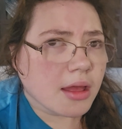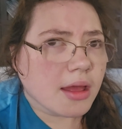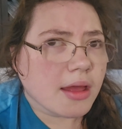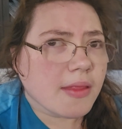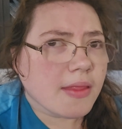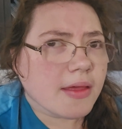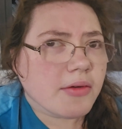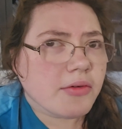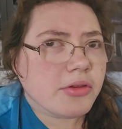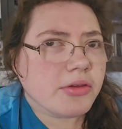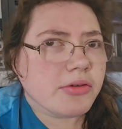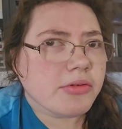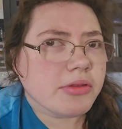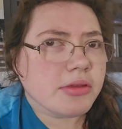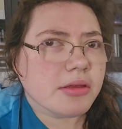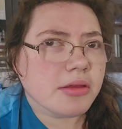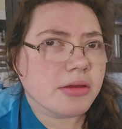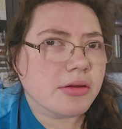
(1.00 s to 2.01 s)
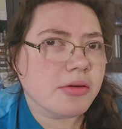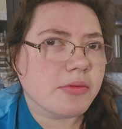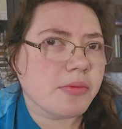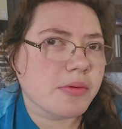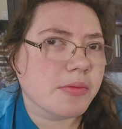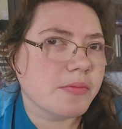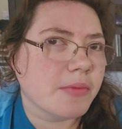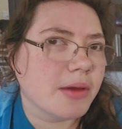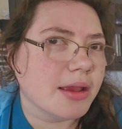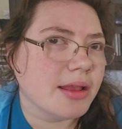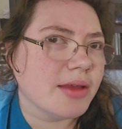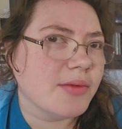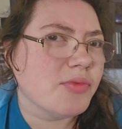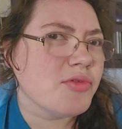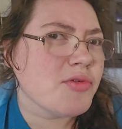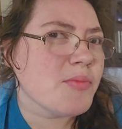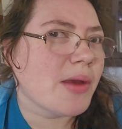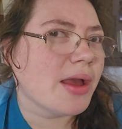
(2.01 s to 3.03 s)
Hello YouTube, my
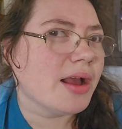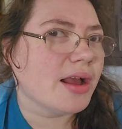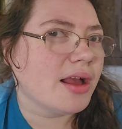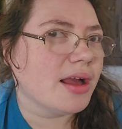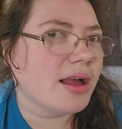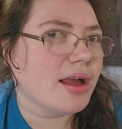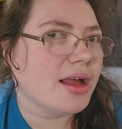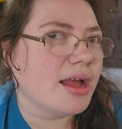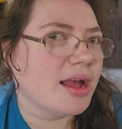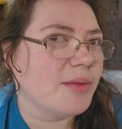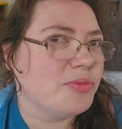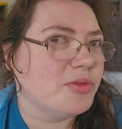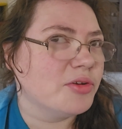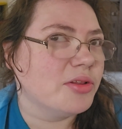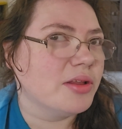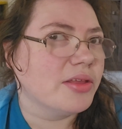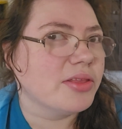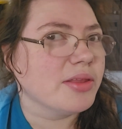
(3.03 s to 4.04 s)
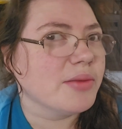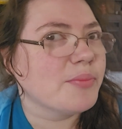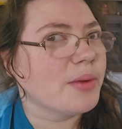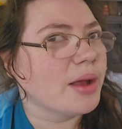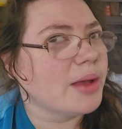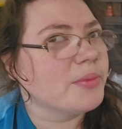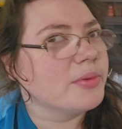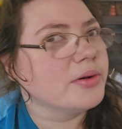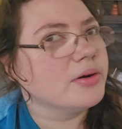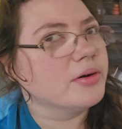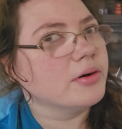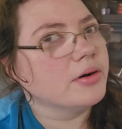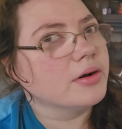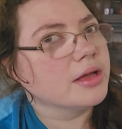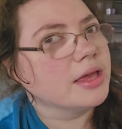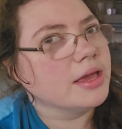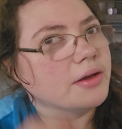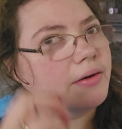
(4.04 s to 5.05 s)
name's Rebecca. I'm known as the Bible
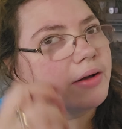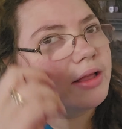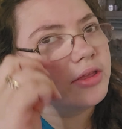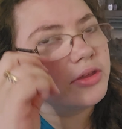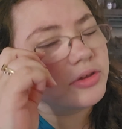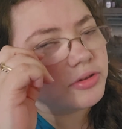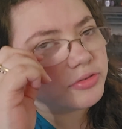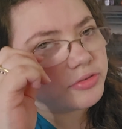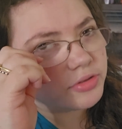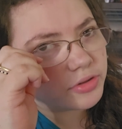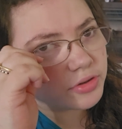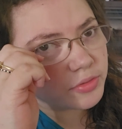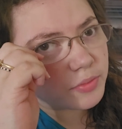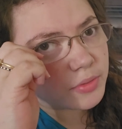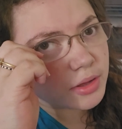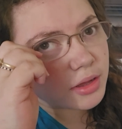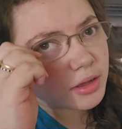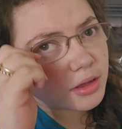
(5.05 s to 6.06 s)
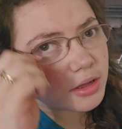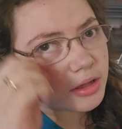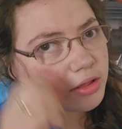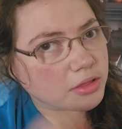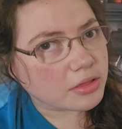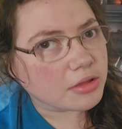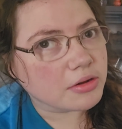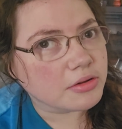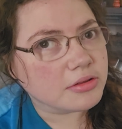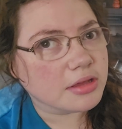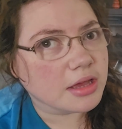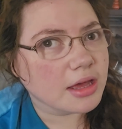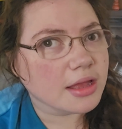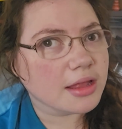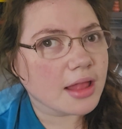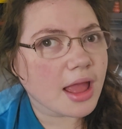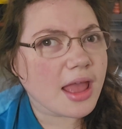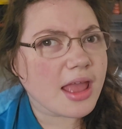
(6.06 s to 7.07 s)
Girl here on YouTube. So
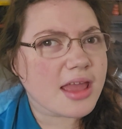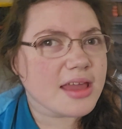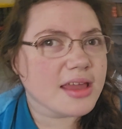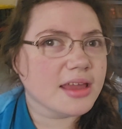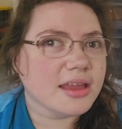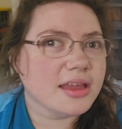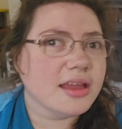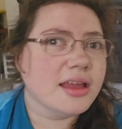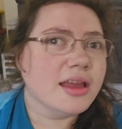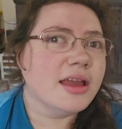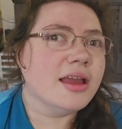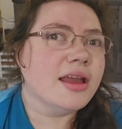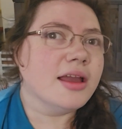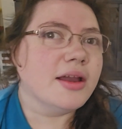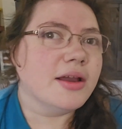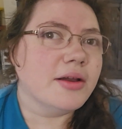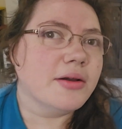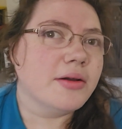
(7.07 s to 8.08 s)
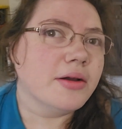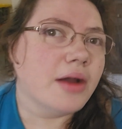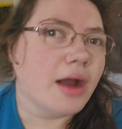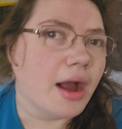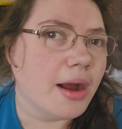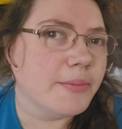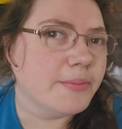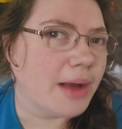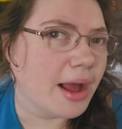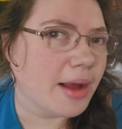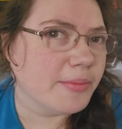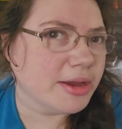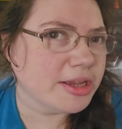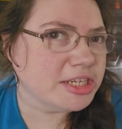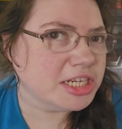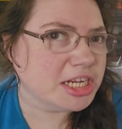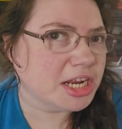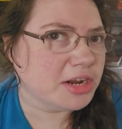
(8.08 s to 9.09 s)
today, on
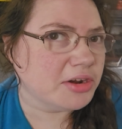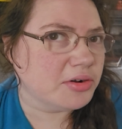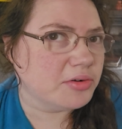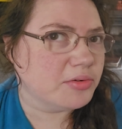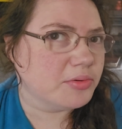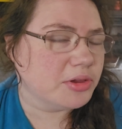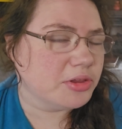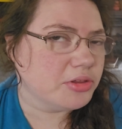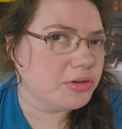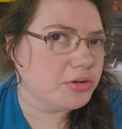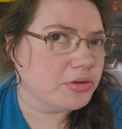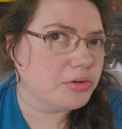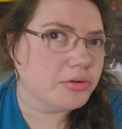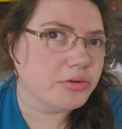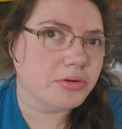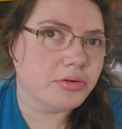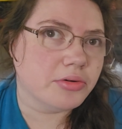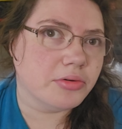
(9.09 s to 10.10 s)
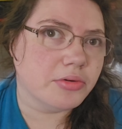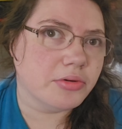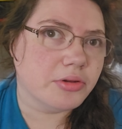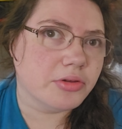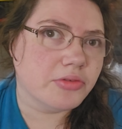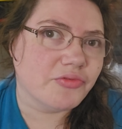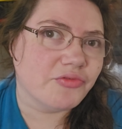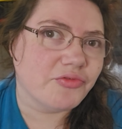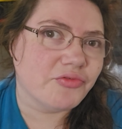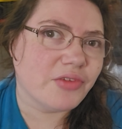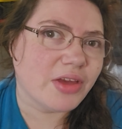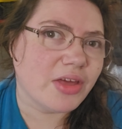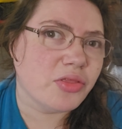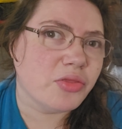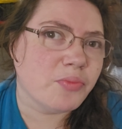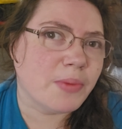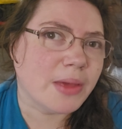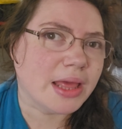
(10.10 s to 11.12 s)
my channel we do
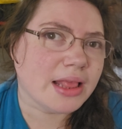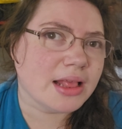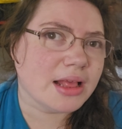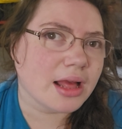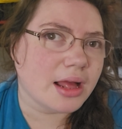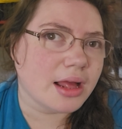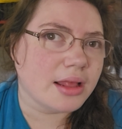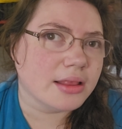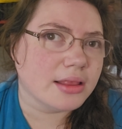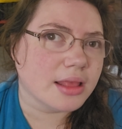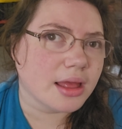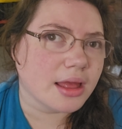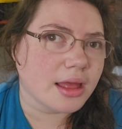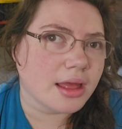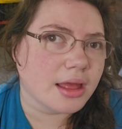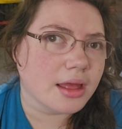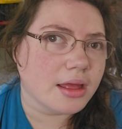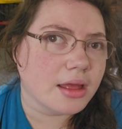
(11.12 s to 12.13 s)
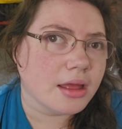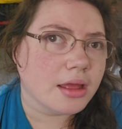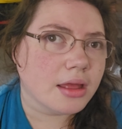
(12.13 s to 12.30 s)
faith-based content,